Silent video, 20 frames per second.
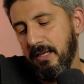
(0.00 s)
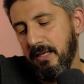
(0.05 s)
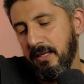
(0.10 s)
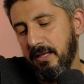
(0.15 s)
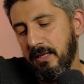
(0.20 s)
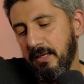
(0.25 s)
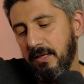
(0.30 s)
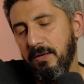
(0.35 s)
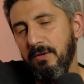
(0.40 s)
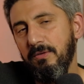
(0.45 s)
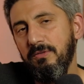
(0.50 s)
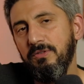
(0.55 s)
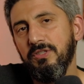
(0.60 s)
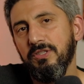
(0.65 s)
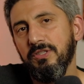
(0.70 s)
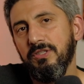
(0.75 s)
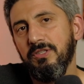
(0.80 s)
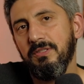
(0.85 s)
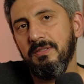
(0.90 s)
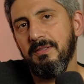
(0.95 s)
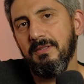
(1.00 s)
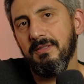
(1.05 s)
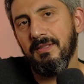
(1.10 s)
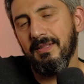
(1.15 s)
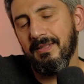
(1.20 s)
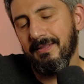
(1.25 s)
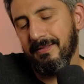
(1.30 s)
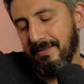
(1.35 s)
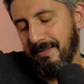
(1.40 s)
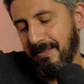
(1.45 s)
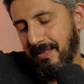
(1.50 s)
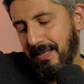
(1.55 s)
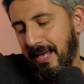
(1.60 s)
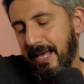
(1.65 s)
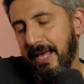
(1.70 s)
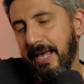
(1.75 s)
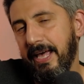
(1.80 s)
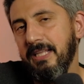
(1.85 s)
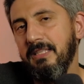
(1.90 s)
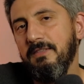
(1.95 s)
you just,
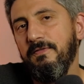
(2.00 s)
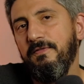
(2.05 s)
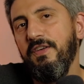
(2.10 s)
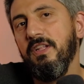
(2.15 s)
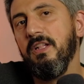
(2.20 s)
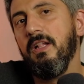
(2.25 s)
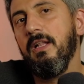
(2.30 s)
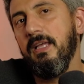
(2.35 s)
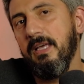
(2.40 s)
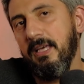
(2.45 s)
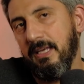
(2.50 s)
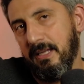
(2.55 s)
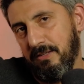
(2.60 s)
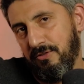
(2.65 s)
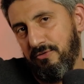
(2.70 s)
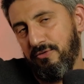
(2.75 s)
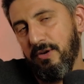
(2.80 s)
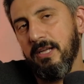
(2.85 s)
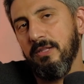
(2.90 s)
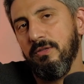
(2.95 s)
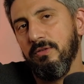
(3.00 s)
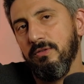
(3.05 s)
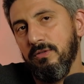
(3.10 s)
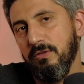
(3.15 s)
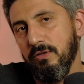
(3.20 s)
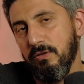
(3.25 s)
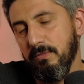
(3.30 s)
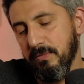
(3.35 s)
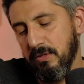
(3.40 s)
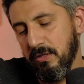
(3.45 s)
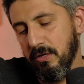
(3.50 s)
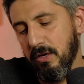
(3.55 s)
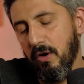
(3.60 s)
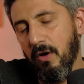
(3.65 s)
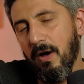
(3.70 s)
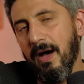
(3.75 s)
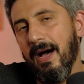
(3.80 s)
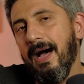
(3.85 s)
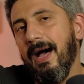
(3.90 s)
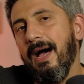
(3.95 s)
it's fiddly trying to zoom.
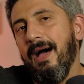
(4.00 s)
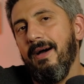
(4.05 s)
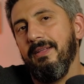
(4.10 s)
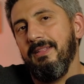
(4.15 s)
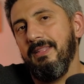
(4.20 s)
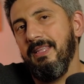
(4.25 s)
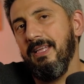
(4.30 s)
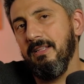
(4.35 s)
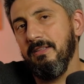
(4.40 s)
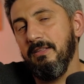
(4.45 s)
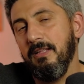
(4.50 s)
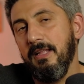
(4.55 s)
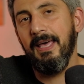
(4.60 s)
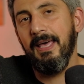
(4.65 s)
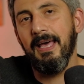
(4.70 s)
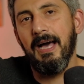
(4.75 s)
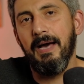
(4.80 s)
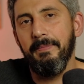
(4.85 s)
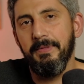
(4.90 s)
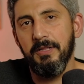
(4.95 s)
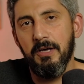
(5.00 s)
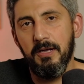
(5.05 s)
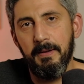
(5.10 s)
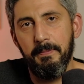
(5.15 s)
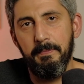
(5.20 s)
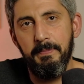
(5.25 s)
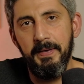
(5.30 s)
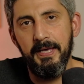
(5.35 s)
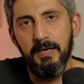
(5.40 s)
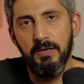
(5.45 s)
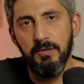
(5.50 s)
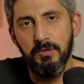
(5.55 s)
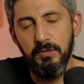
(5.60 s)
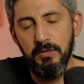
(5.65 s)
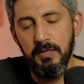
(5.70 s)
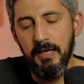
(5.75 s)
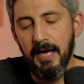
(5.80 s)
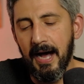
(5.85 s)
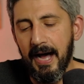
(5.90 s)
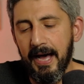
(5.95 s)
So at the end of the I'm not a big
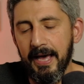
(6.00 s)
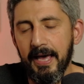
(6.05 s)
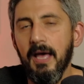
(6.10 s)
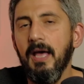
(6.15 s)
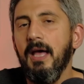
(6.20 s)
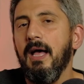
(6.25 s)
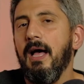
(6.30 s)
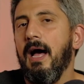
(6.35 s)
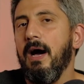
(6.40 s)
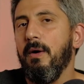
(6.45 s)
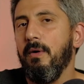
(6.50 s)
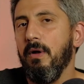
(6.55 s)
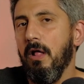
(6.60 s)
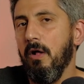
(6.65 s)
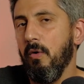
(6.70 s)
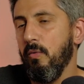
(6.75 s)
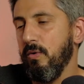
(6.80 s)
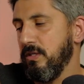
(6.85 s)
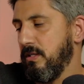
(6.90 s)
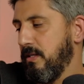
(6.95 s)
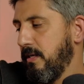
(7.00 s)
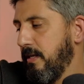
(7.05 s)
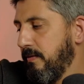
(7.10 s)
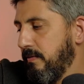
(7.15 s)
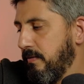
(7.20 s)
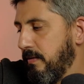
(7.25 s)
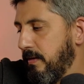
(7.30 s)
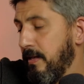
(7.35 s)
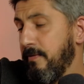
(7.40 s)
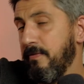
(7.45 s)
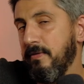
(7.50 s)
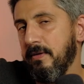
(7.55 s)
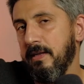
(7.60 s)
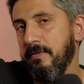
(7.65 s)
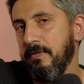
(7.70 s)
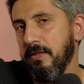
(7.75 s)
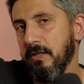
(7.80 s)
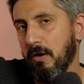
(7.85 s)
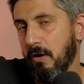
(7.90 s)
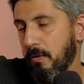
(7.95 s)
hood guy. I will always
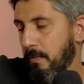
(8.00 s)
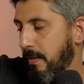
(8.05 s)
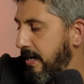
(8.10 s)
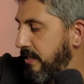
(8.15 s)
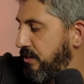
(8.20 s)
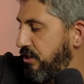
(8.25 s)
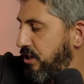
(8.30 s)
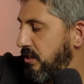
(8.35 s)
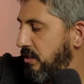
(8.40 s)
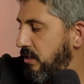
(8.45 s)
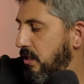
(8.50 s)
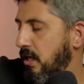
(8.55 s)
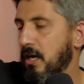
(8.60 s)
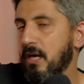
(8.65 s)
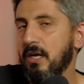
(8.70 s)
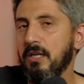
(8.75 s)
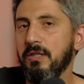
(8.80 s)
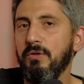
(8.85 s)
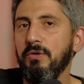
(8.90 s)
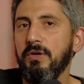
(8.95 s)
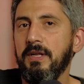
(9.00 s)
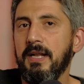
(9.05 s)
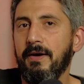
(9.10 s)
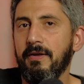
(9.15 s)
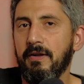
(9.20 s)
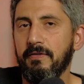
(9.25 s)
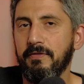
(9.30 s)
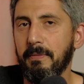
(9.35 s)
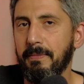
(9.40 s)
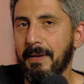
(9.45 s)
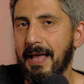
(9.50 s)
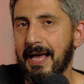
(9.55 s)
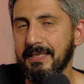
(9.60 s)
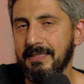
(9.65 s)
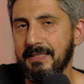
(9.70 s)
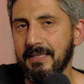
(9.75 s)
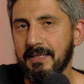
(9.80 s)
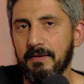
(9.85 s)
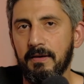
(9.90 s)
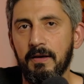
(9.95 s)
leave it home. I just took it out of the
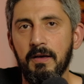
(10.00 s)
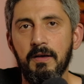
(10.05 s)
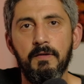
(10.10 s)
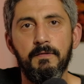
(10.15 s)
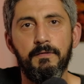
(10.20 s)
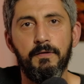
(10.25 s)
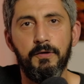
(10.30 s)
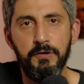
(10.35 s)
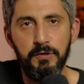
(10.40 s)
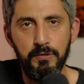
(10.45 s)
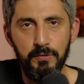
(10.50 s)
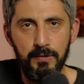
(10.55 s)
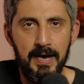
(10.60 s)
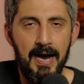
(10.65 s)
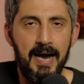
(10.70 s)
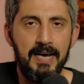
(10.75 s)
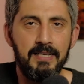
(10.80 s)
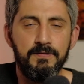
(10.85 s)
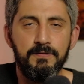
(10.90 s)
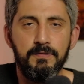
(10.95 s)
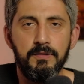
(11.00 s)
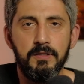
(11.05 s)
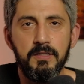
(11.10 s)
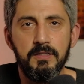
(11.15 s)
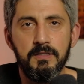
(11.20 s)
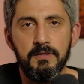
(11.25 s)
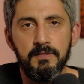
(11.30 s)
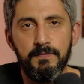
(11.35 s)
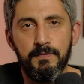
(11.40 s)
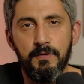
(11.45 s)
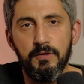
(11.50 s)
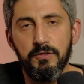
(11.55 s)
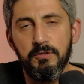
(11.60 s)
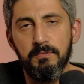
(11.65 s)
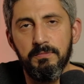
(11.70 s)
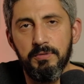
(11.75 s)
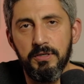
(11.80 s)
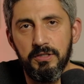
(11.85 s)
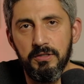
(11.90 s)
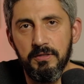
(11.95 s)
plastic for you guys for this first
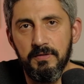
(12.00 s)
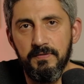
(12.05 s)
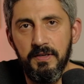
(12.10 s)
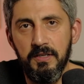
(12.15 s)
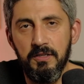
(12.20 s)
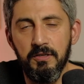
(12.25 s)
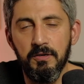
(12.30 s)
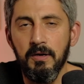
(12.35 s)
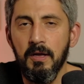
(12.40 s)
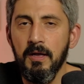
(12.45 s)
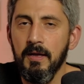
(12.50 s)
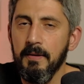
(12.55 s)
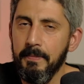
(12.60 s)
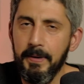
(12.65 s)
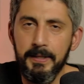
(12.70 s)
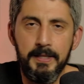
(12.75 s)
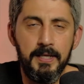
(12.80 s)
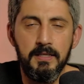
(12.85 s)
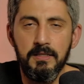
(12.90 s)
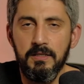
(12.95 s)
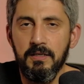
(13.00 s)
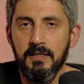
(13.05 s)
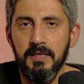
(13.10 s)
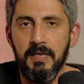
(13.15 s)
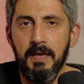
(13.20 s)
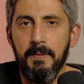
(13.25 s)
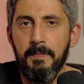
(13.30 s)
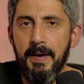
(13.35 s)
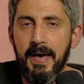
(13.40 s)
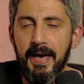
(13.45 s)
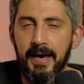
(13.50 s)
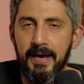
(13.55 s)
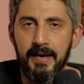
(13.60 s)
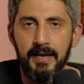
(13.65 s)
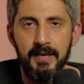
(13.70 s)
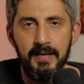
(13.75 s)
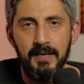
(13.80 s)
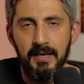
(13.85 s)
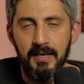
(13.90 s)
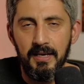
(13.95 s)
impressions video, but then it's gonna get back
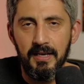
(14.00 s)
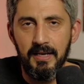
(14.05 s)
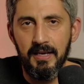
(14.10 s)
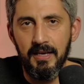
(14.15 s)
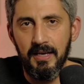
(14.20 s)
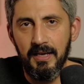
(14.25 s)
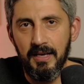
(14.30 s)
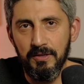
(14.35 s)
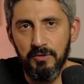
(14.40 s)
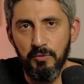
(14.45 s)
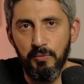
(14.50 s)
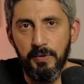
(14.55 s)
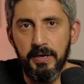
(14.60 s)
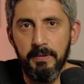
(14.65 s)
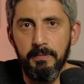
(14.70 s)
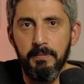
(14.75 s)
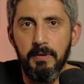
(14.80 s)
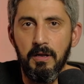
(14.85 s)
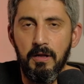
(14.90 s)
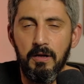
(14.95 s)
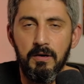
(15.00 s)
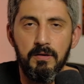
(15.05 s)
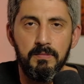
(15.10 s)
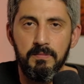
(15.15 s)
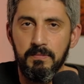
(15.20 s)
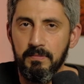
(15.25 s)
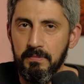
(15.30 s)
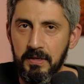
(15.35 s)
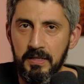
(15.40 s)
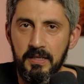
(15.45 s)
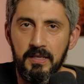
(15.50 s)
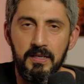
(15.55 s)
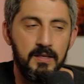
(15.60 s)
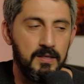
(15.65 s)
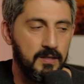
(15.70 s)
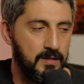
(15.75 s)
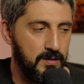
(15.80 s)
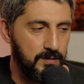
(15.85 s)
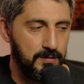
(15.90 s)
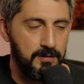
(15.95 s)
to where it belongs, meaning
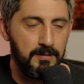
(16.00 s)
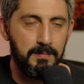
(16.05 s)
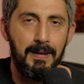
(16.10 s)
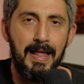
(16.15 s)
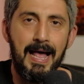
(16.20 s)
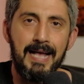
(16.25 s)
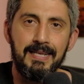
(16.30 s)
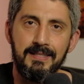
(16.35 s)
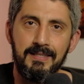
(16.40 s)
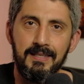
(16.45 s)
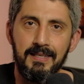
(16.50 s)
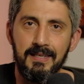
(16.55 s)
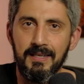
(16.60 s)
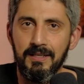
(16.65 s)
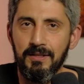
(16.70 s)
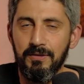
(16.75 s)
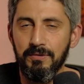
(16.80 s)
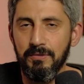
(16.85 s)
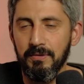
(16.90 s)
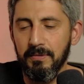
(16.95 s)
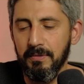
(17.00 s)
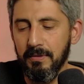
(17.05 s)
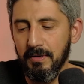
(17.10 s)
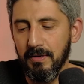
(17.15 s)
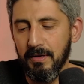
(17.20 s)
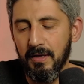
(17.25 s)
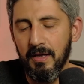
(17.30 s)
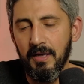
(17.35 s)
to the plastic and to the